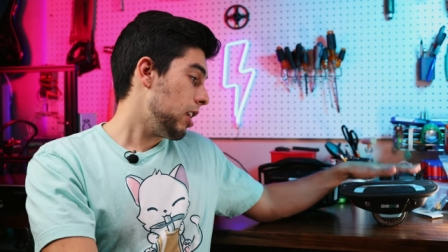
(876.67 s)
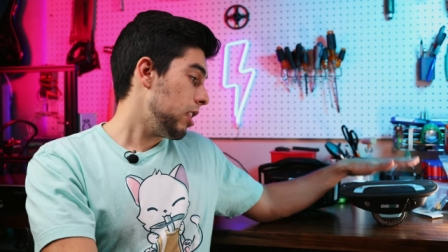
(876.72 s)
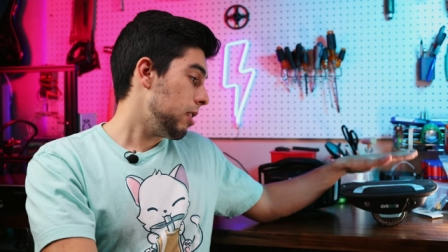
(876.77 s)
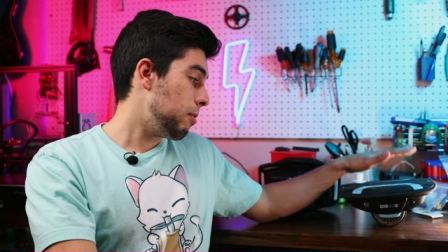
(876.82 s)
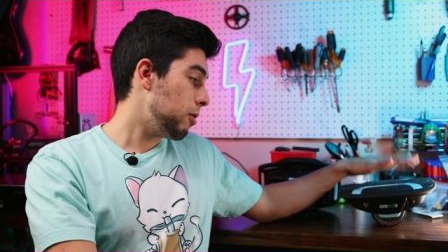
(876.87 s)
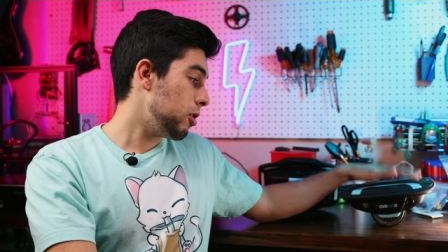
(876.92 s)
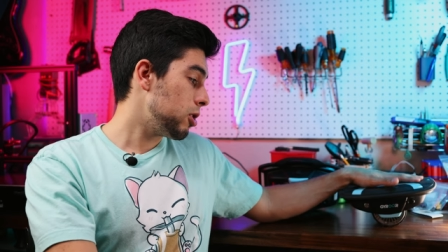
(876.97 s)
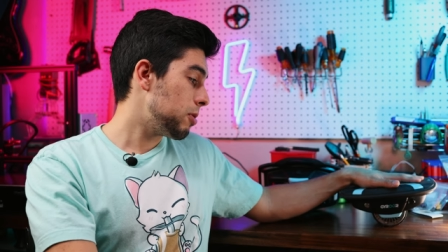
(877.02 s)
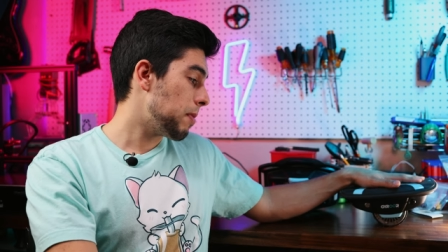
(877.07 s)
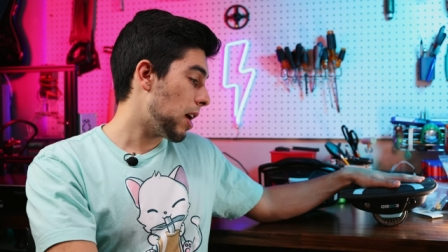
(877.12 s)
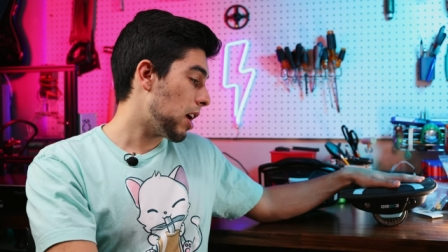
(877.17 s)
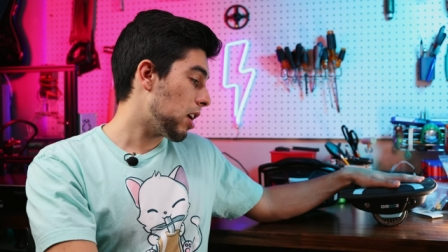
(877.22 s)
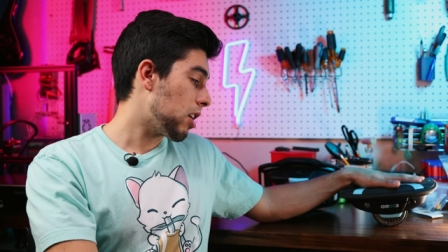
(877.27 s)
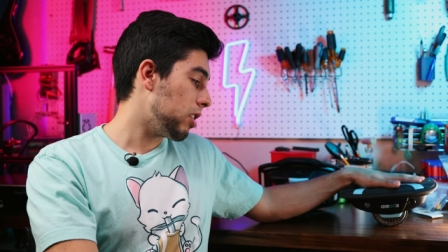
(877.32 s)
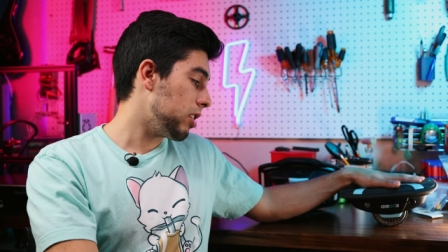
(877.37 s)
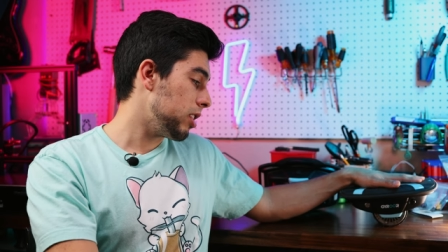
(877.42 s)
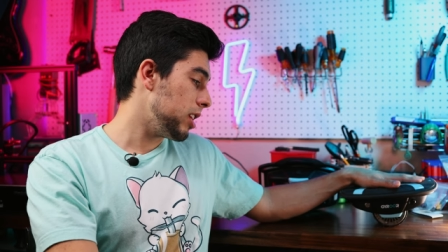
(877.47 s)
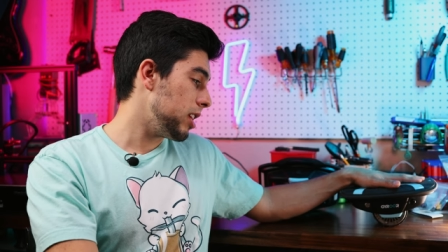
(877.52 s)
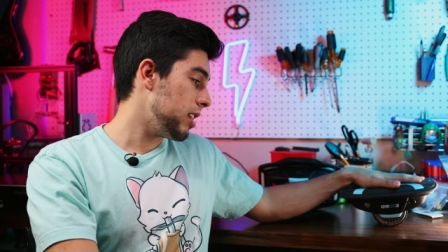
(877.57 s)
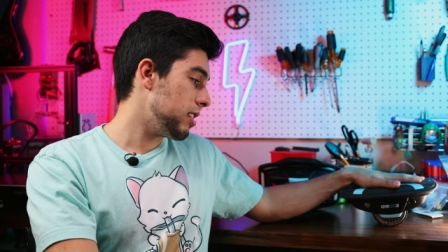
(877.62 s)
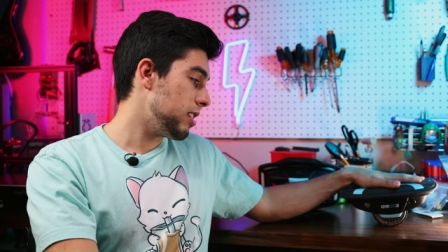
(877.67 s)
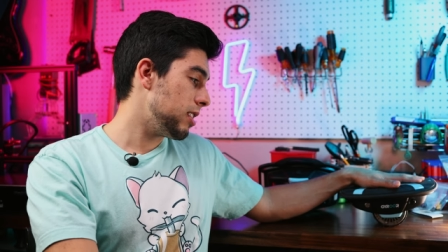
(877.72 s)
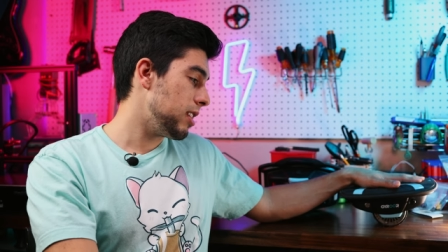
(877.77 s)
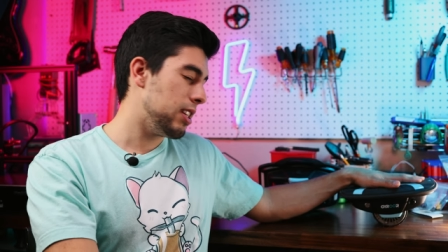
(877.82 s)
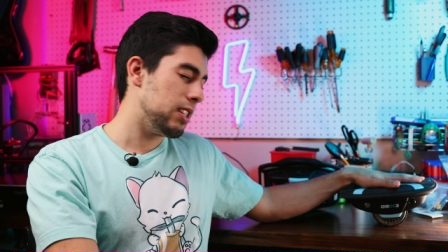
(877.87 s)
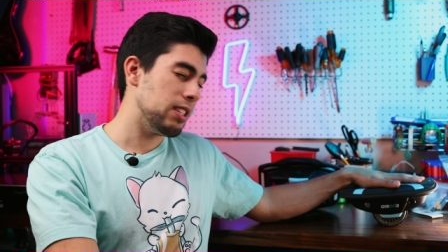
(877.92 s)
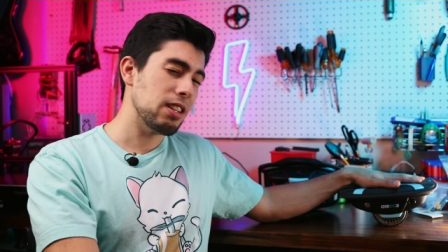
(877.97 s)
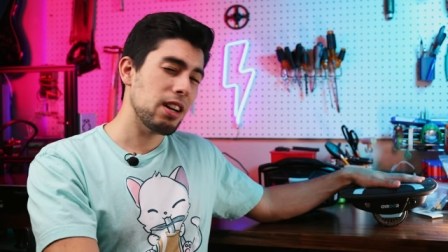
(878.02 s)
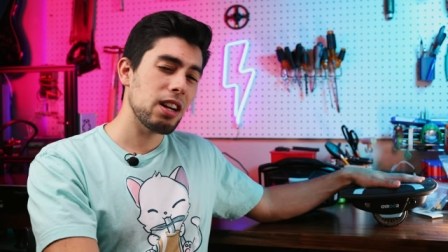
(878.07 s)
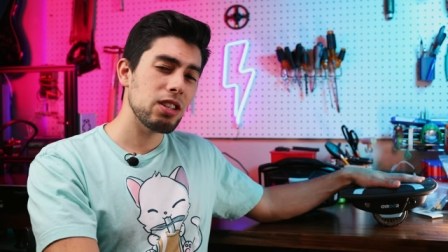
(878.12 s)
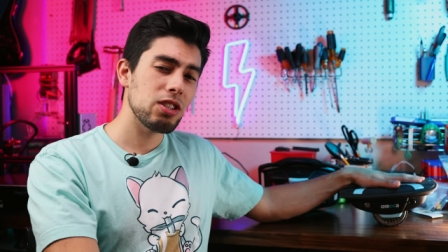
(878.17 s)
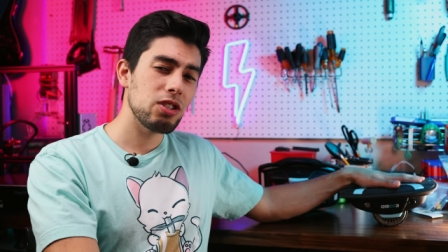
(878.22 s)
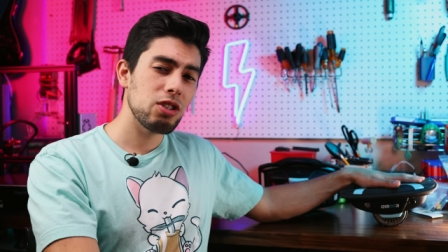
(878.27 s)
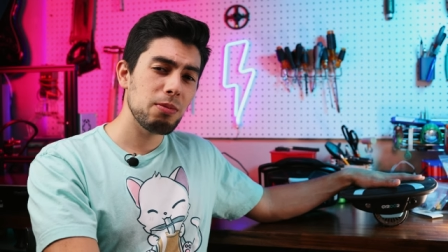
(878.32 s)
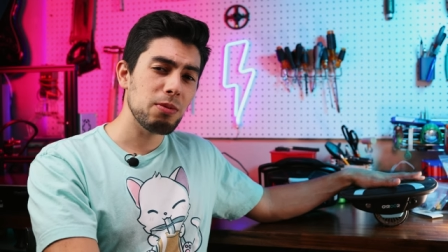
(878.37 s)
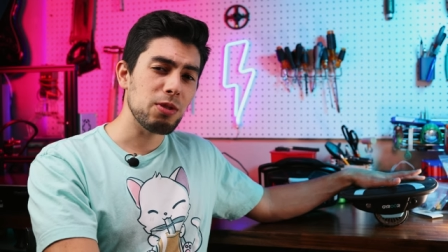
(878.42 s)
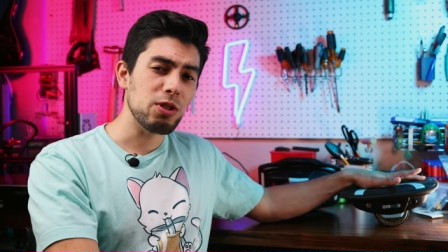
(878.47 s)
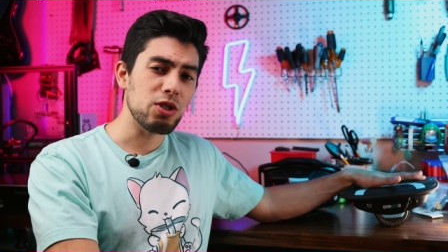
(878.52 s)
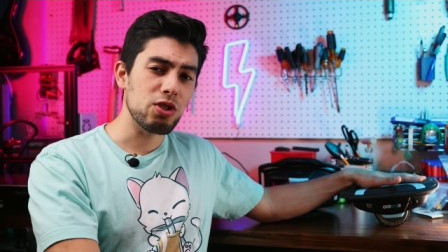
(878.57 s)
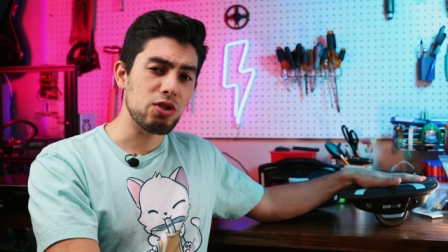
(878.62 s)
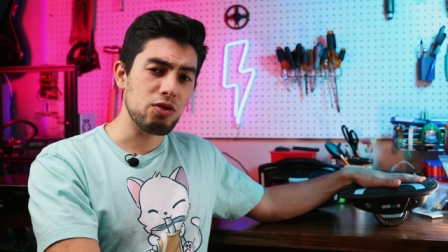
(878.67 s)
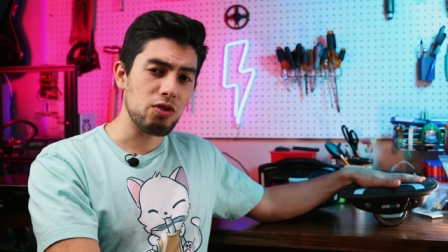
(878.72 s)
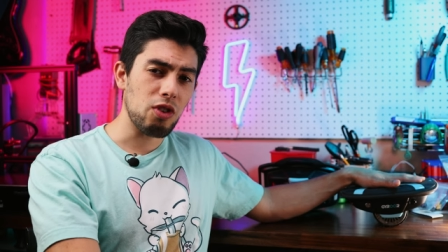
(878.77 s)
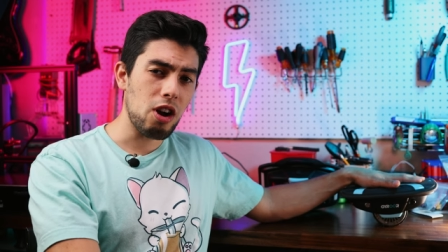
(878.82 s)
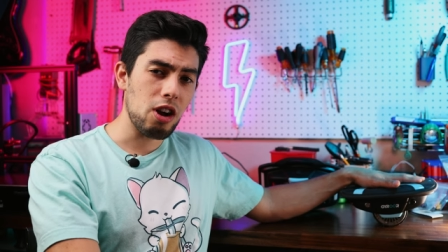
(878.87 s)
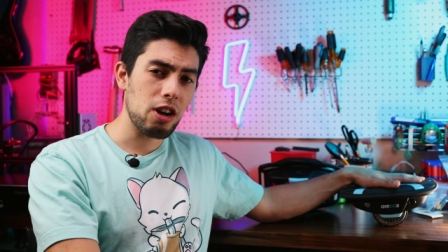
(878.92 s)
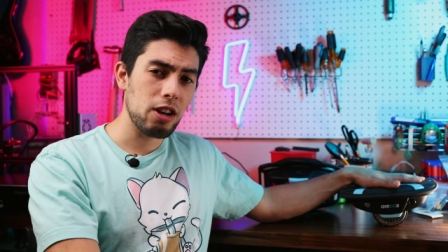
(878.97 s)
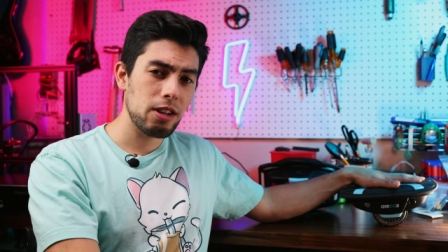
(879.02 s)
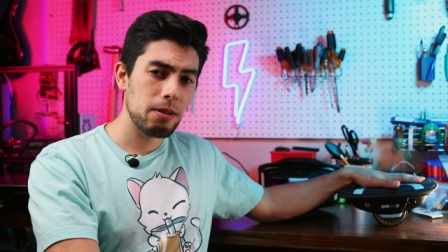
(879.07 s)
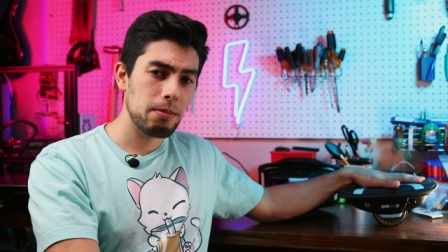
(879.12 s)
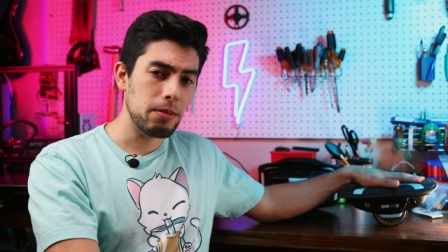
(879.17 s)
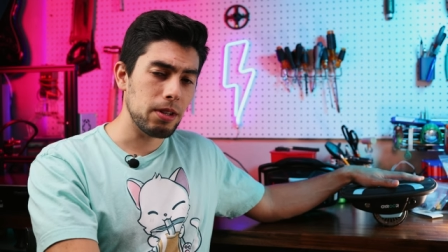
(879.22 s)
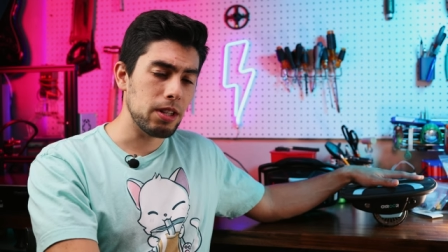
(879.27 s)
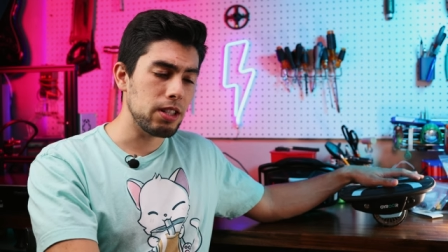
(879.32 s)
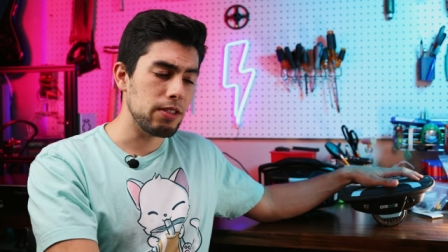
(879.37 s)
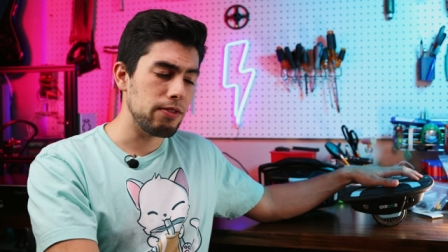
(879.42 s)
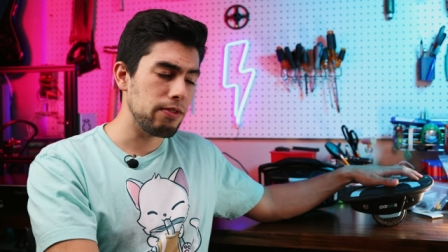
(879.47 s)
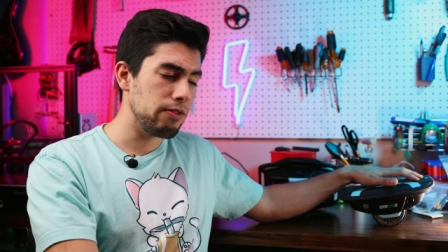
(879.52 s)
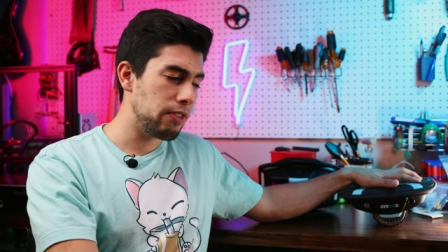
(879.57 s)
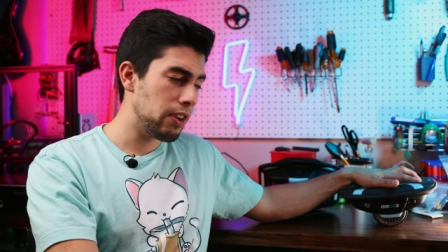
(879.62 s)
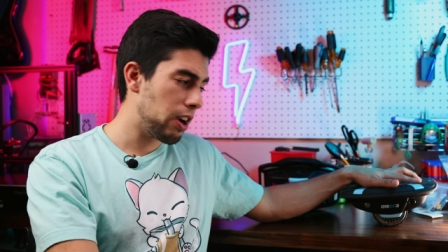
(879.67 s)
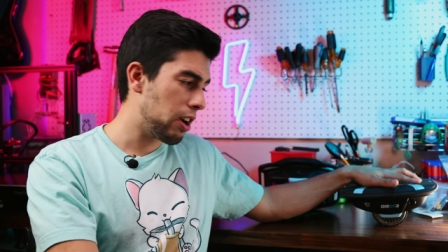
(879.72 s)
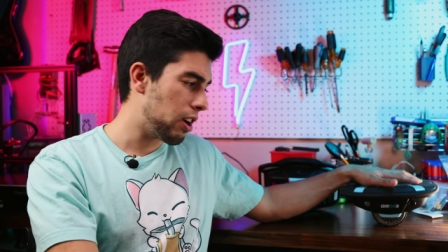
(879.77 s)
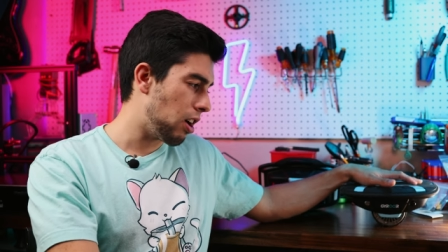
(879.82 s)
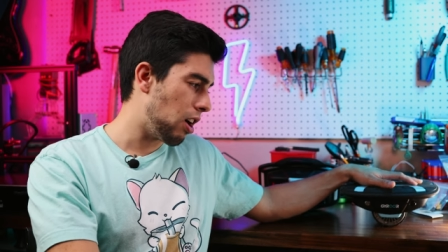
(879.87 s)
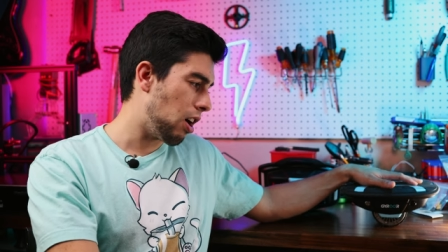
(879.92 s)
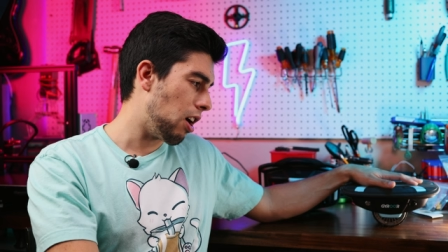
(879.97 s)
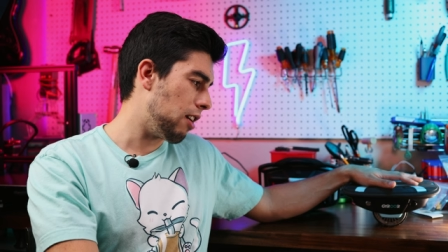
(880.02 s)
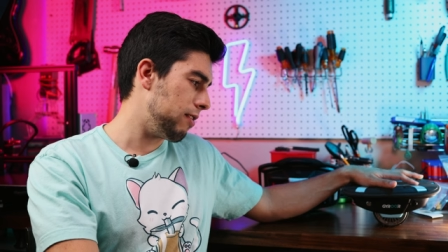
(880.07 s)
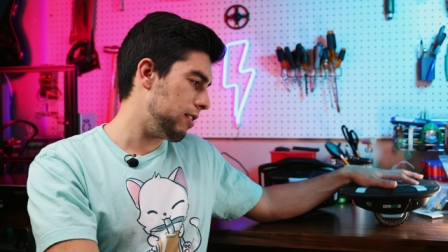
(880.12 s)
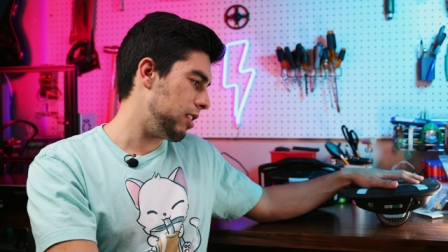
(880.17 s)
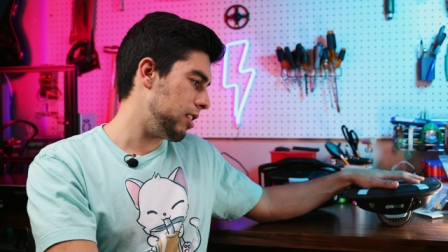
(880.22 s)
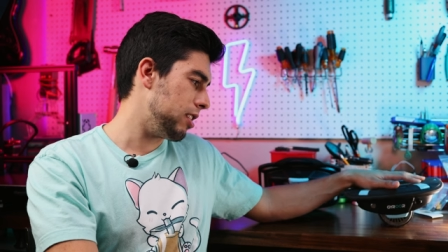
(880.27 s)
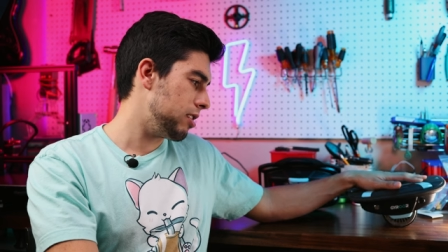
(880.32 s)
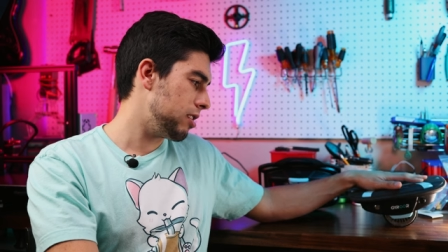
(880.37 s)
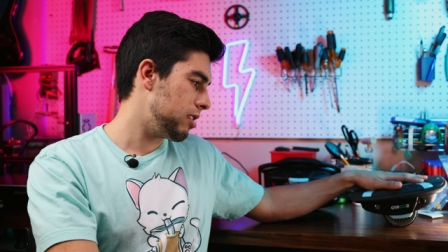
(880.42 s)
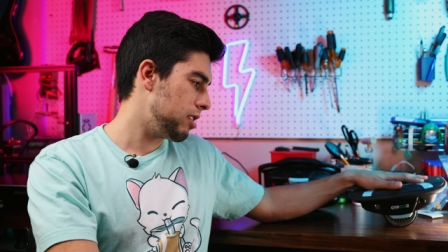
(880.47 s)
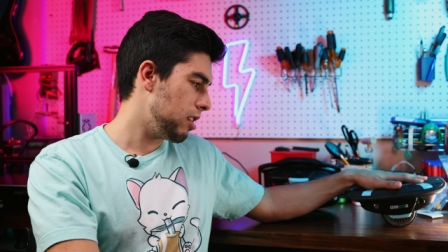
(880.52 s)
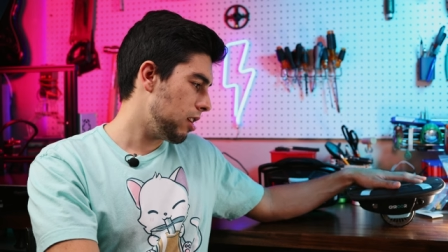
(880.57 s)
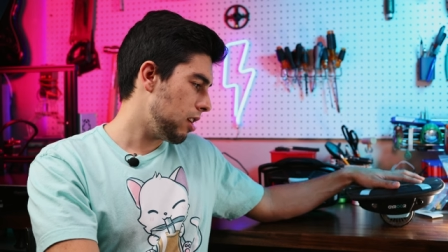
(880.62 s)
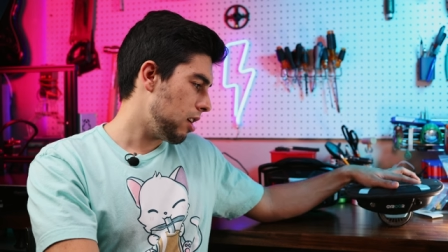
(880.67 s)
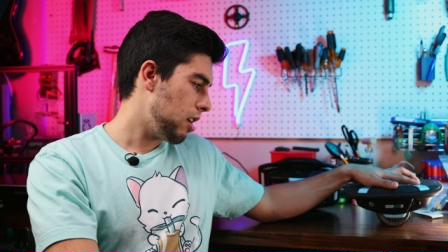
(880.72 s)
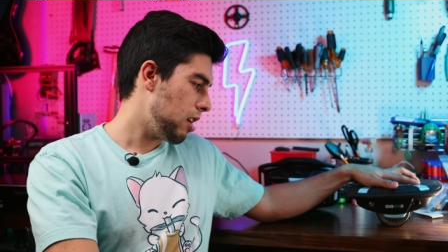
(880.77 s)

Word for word: The pushback on these is not super strong, but it's very obvious.